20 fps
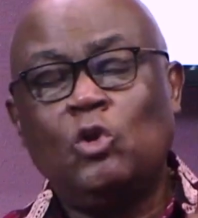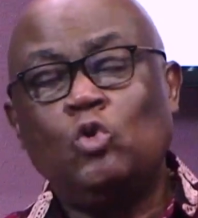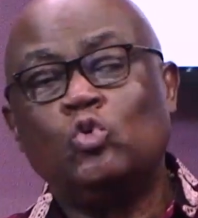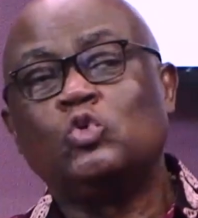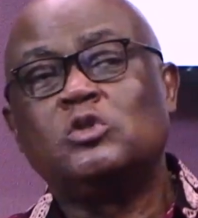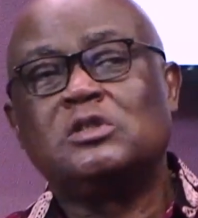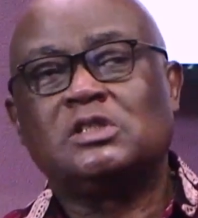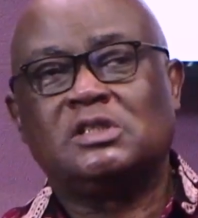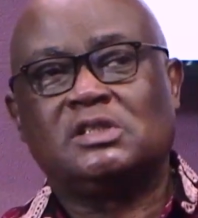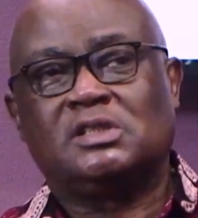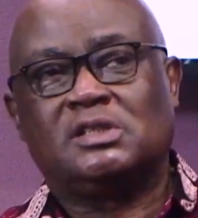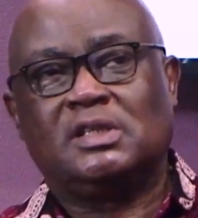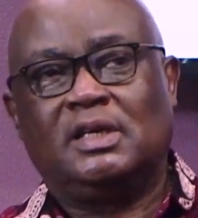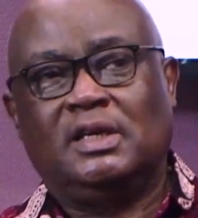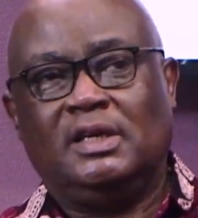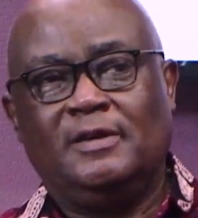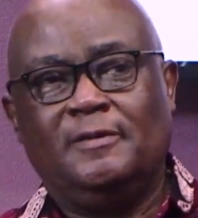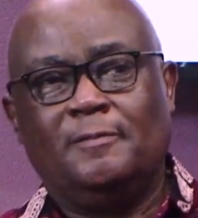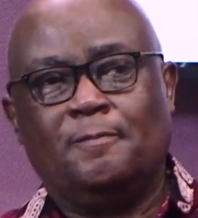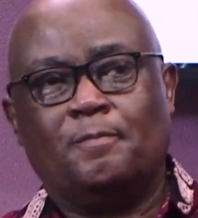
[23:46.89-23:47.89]
loses,
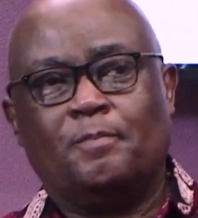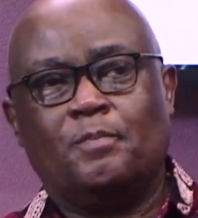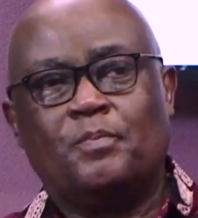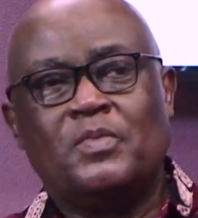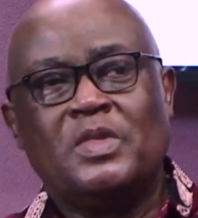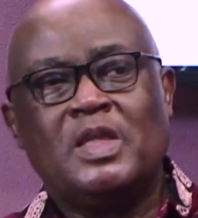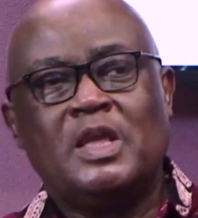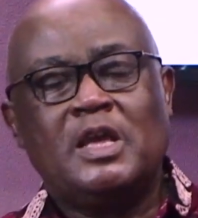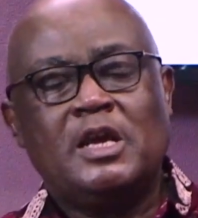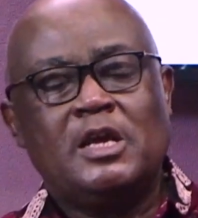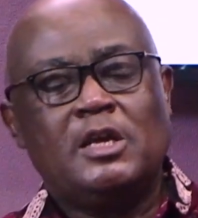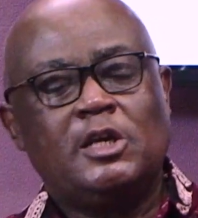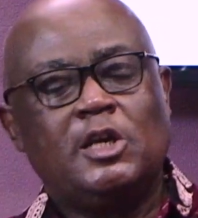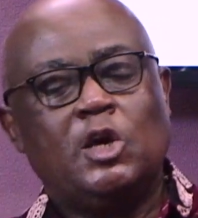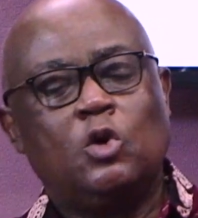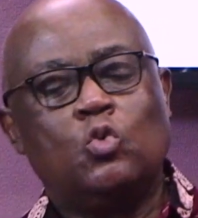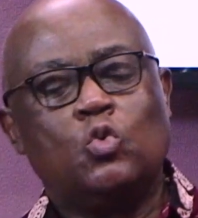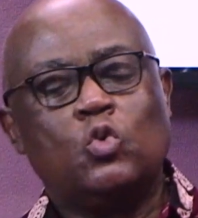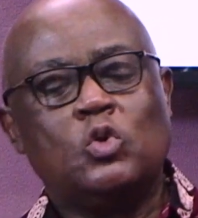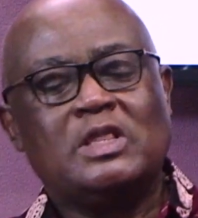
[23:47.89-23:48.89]
they
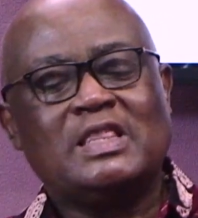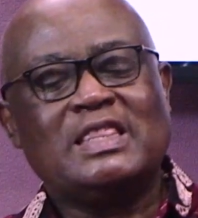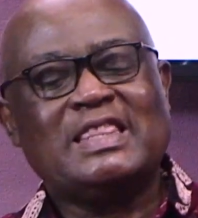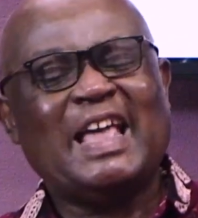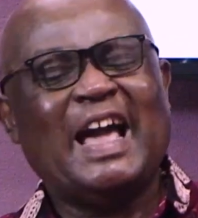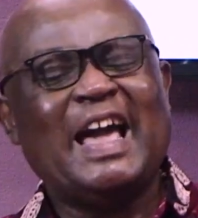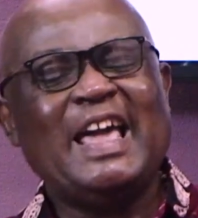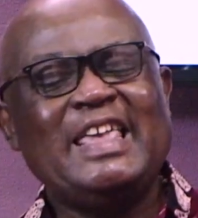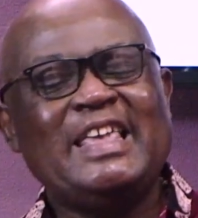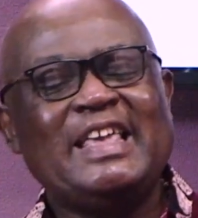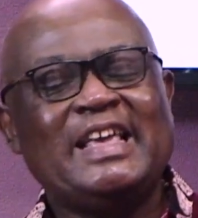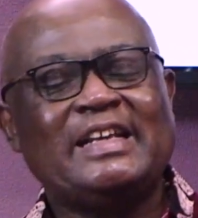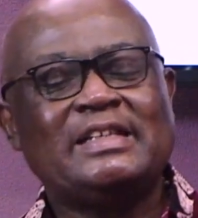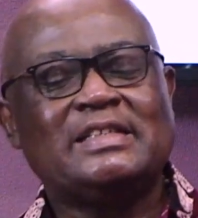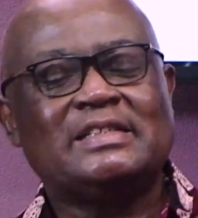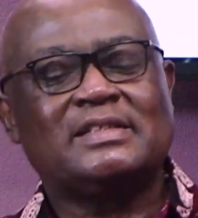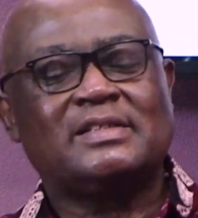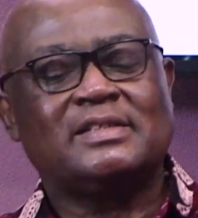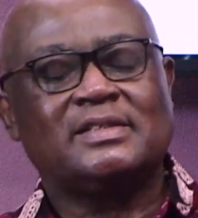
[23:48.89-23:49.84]
will tie it